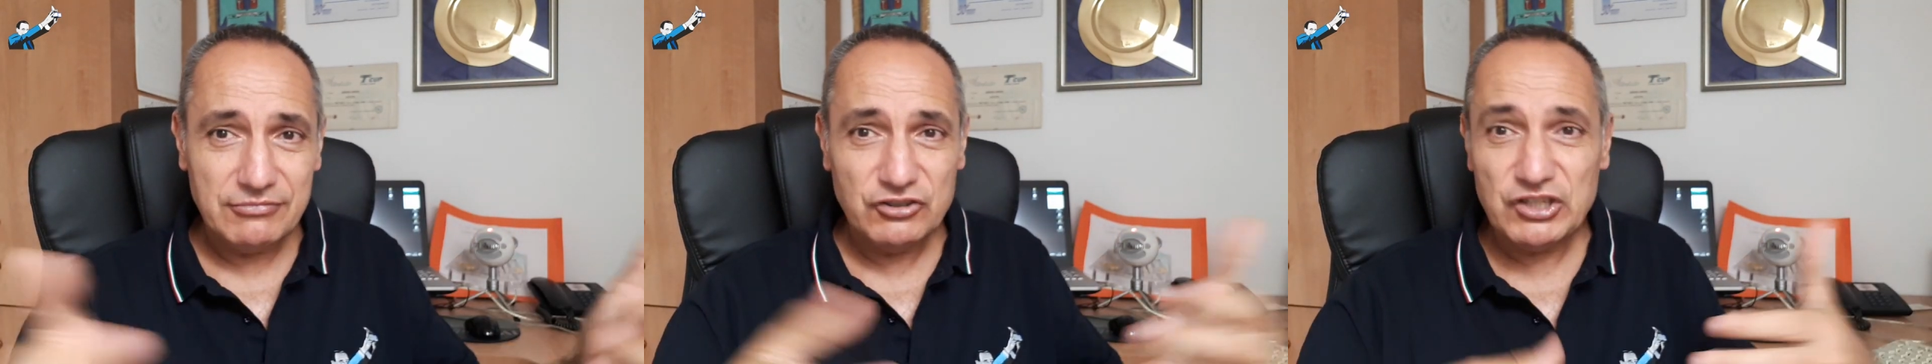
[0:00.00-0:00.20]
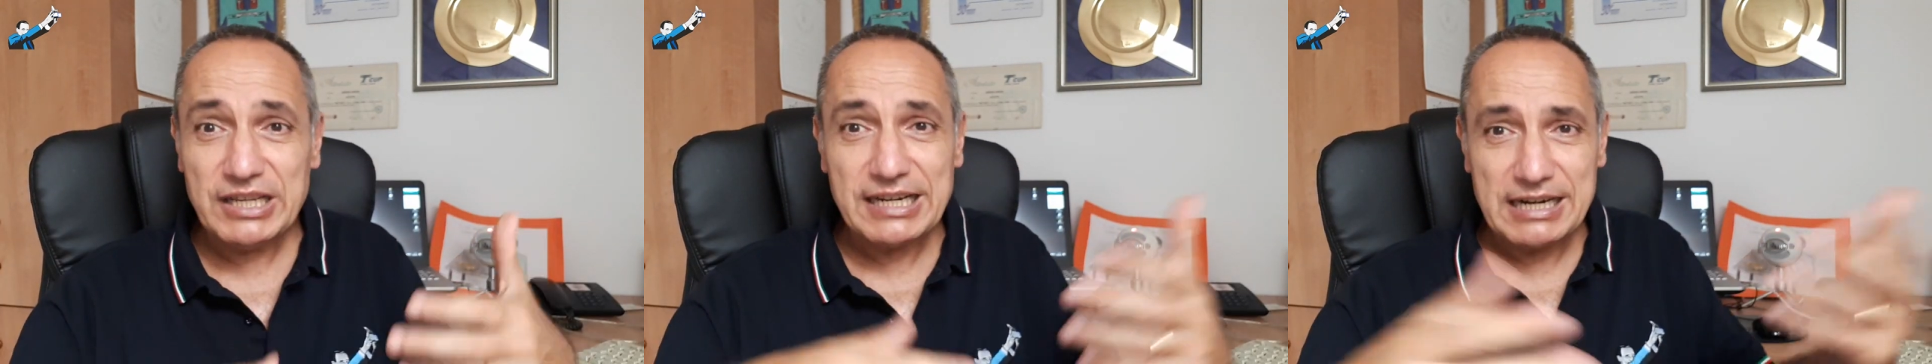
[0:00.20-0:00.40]

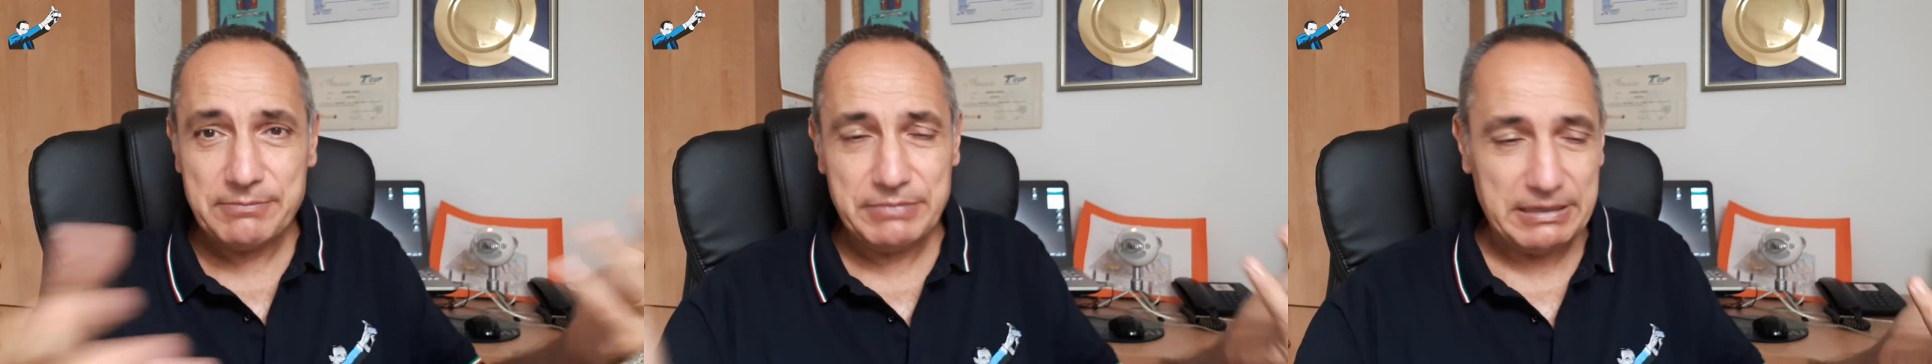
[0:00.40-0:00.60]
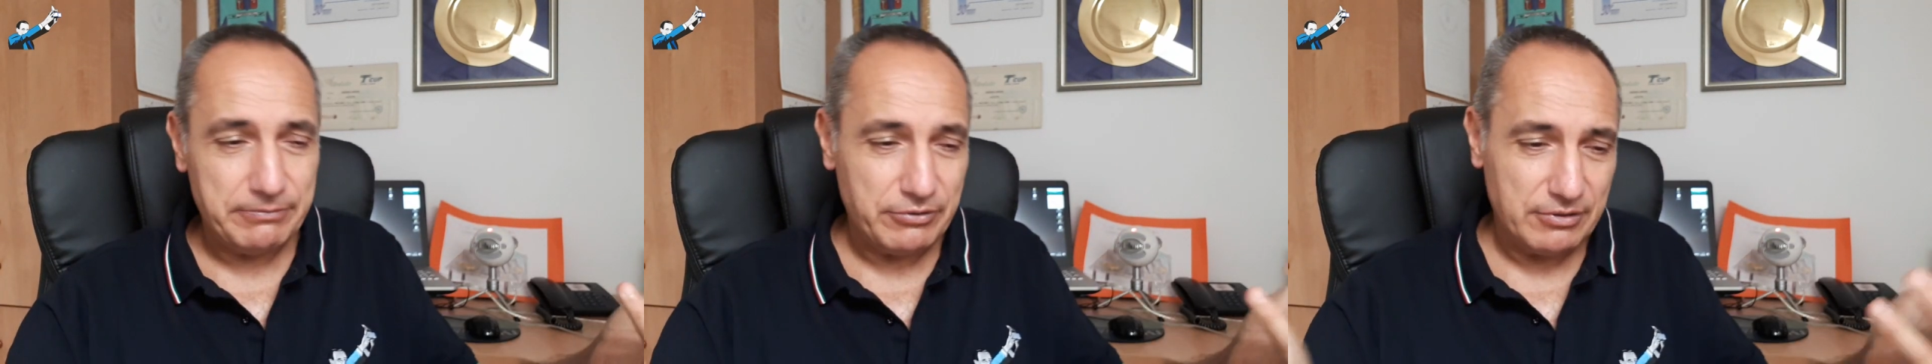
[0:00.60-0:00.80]
general
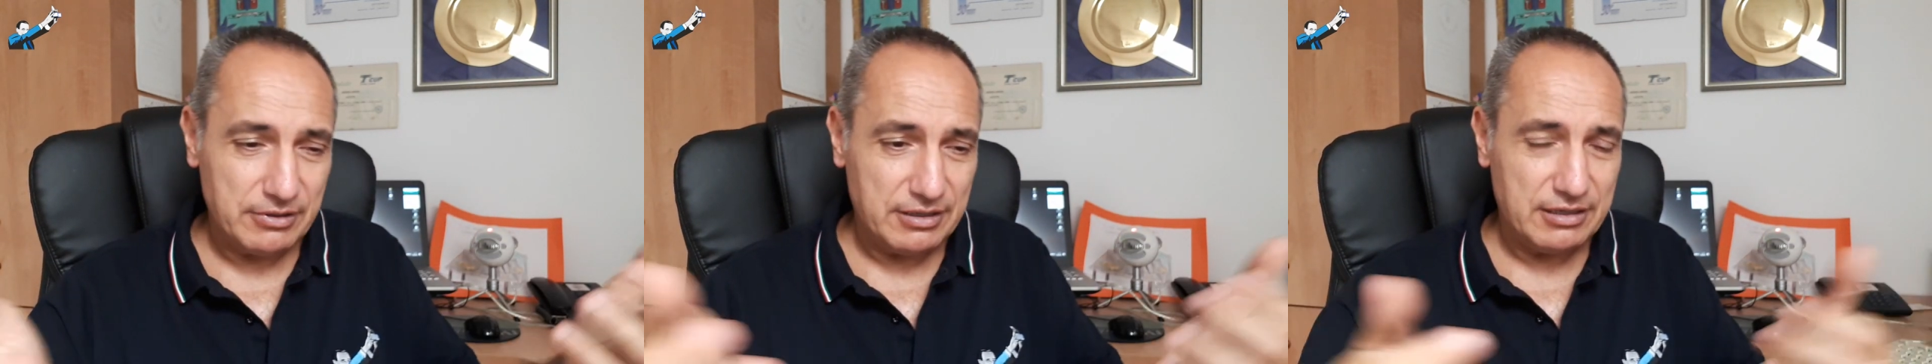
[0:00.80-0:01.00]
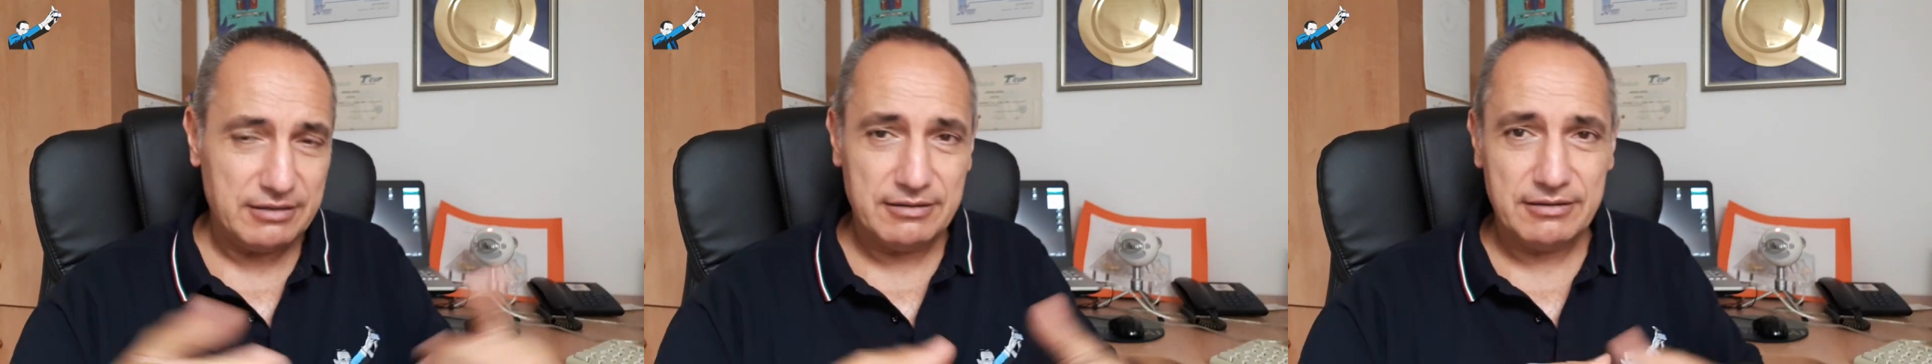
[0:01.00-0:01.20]
people,
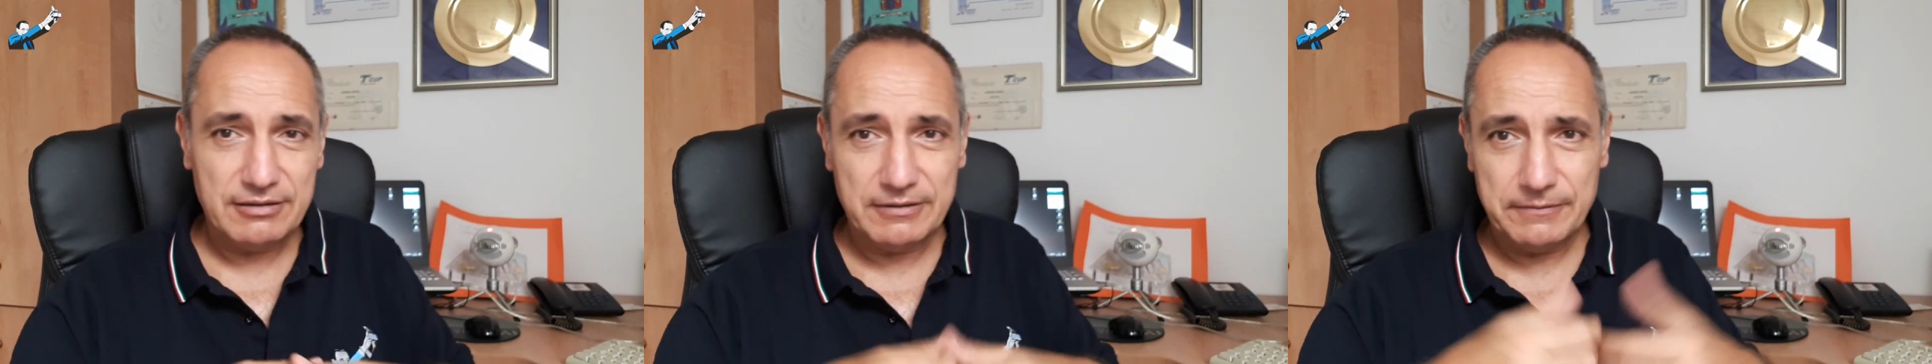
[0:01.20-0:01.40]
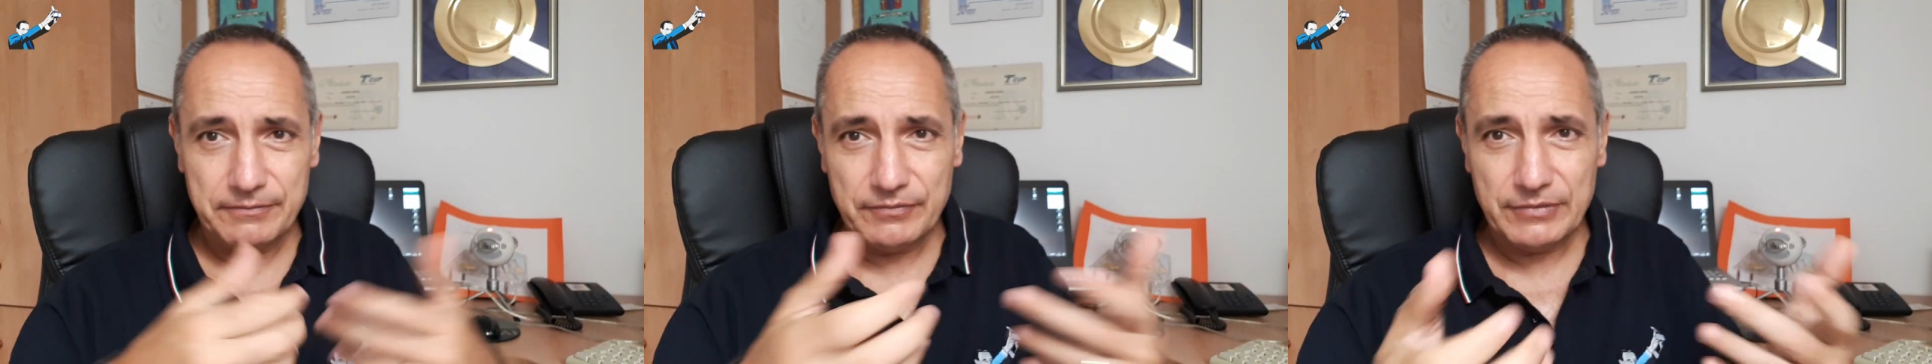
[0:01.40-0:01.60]
um,